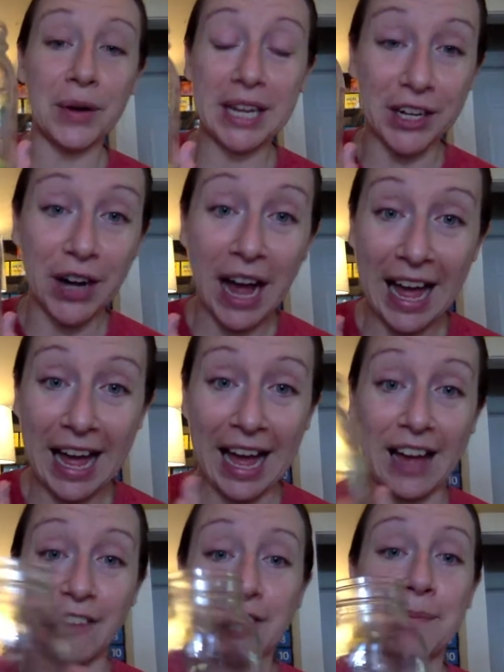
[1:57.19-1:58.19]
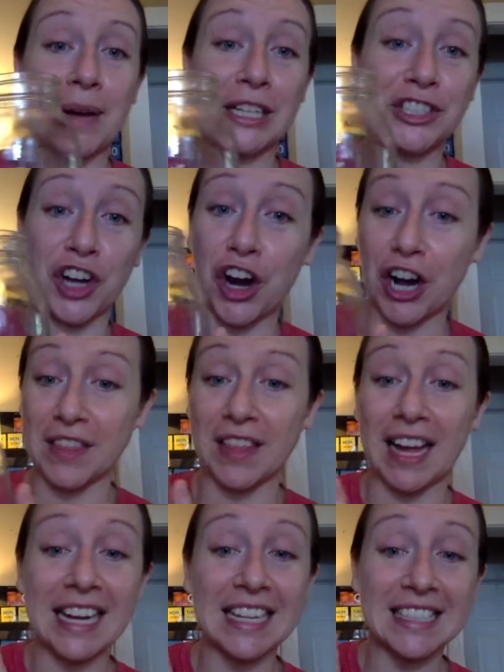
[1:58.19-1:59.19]
here I have my jar, and
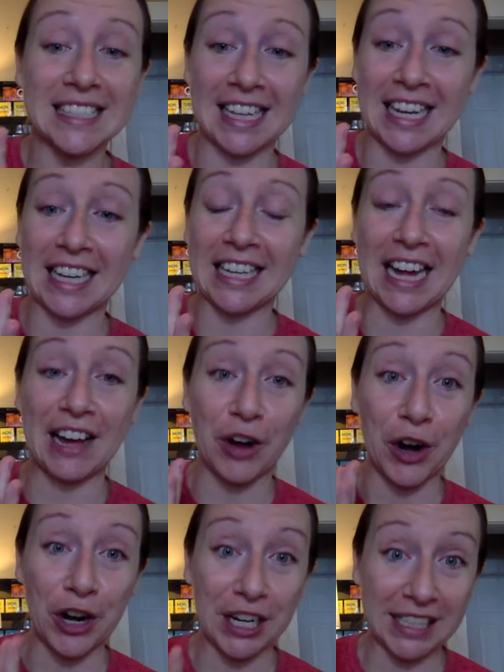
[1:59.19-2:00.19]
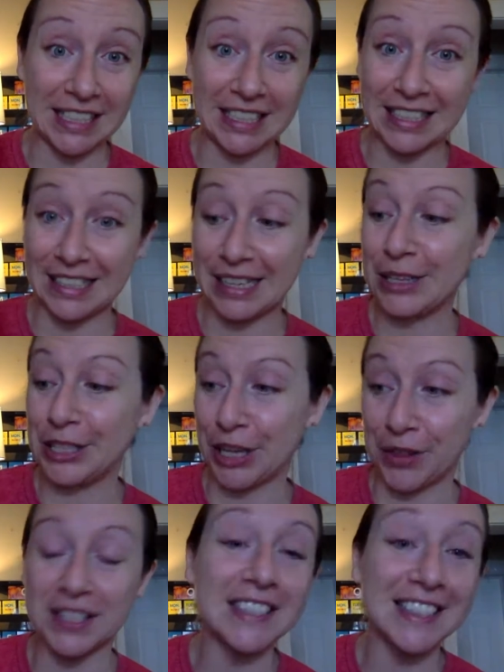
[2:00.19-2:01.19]
like I said, I've already,
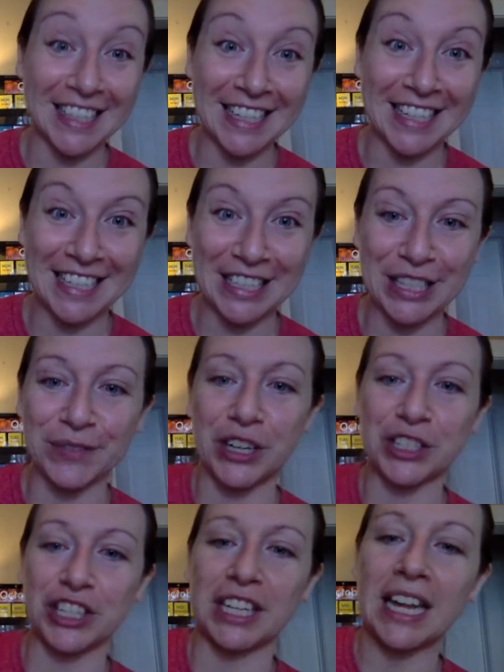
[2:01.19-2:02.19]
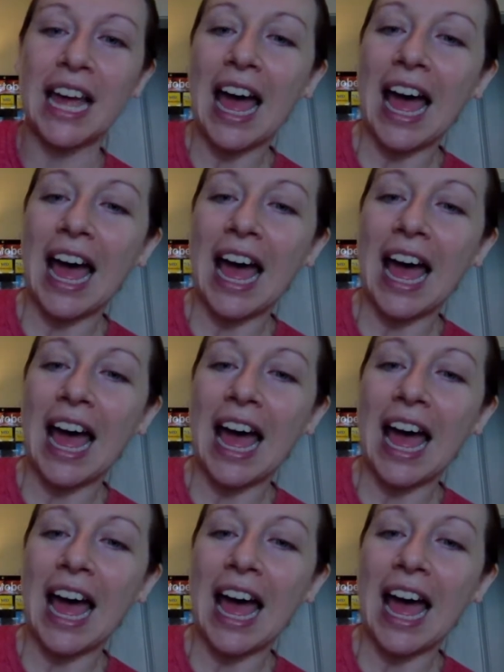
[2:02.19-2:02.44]
this is the condensed version.